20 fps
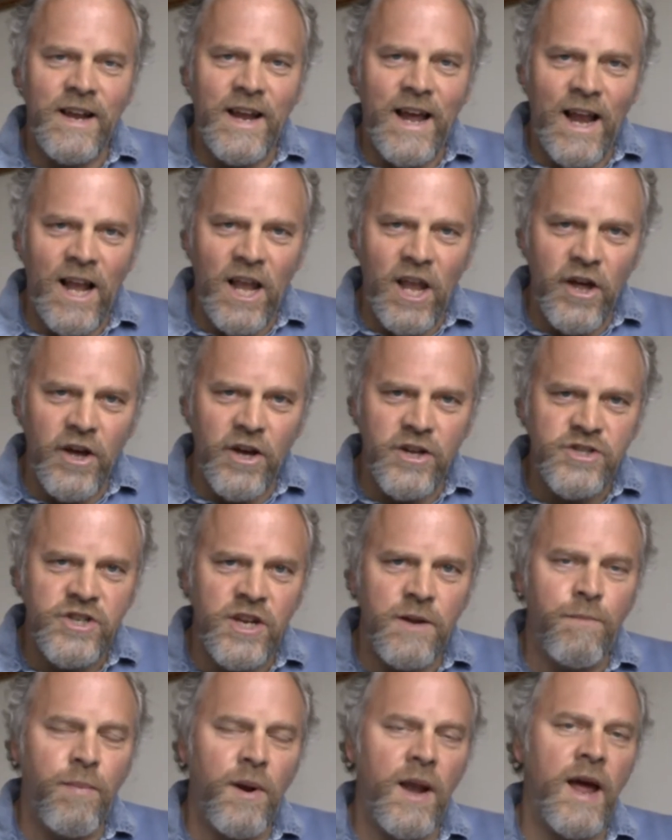
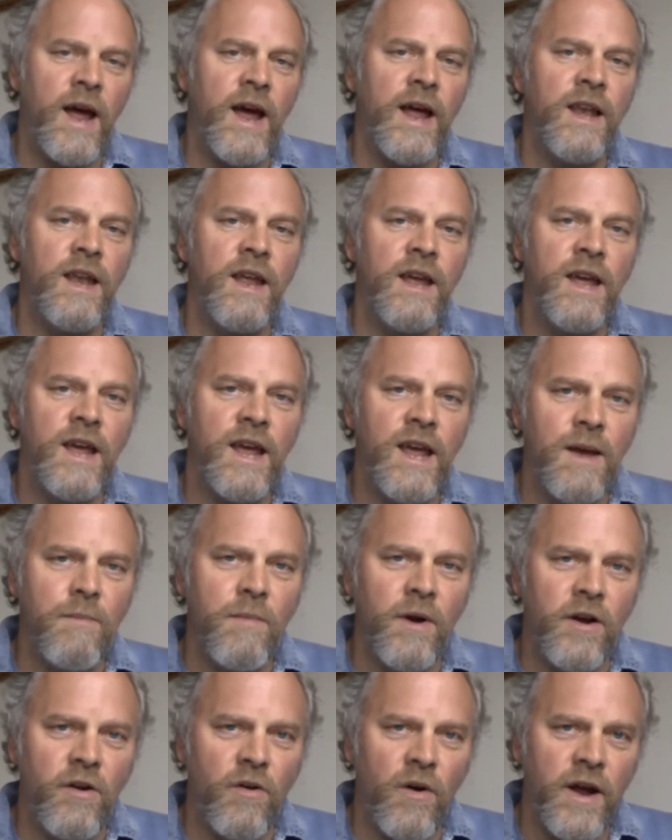clergy plan
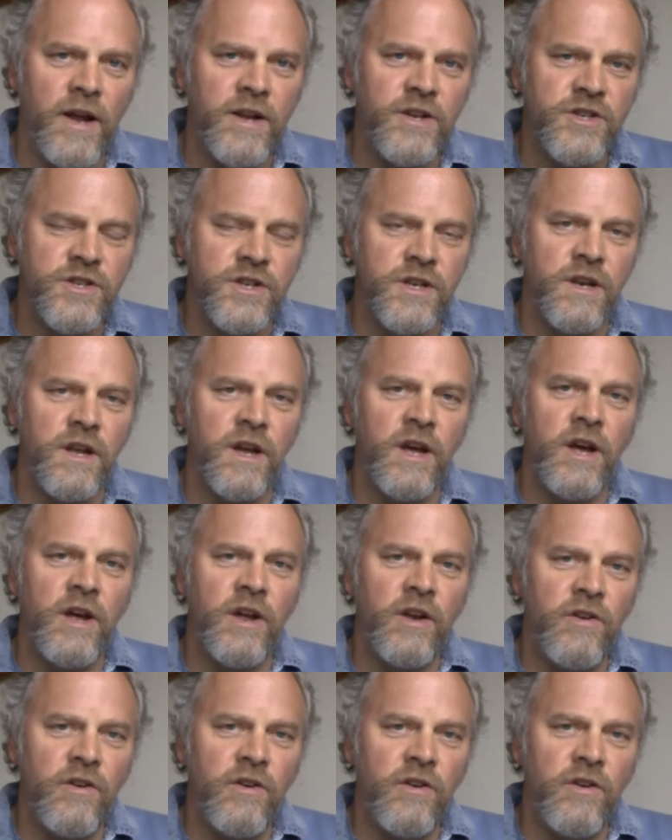immigration